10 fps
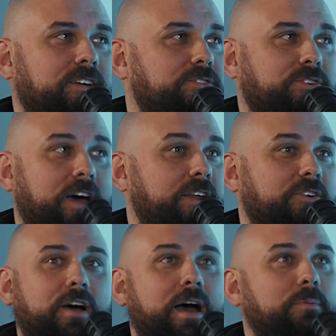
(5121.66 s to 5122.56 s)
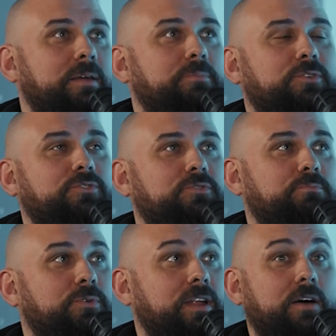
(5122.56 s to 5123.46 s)
to I don't know how many books you've
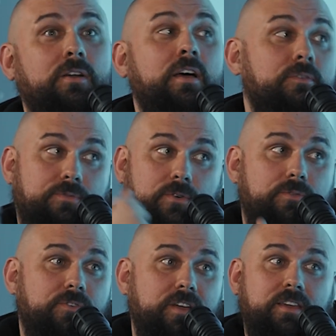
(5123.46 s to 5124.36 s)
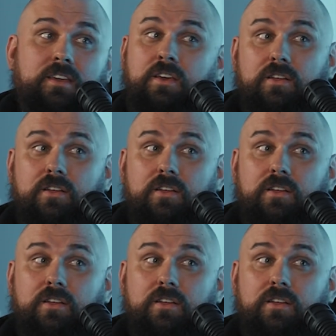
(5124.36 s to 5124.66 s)
put out for free.